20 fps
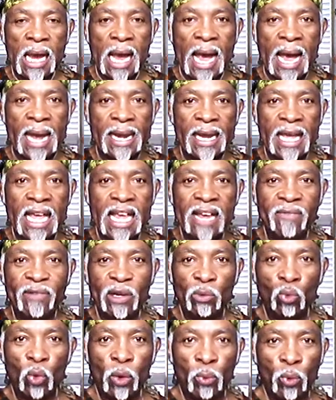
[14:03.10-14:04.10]
And
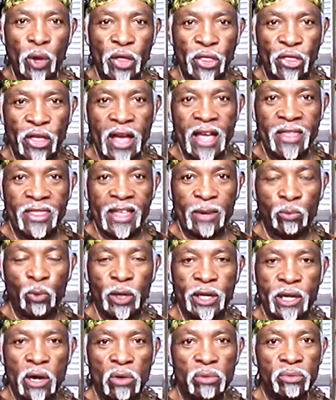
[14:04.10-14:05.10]
even when we think that we
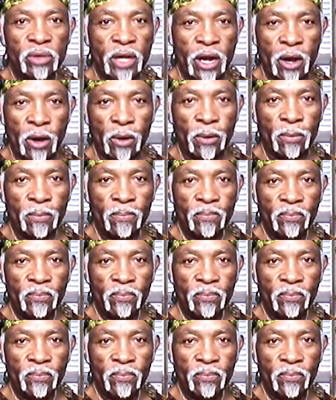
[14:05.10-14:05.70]
don't know,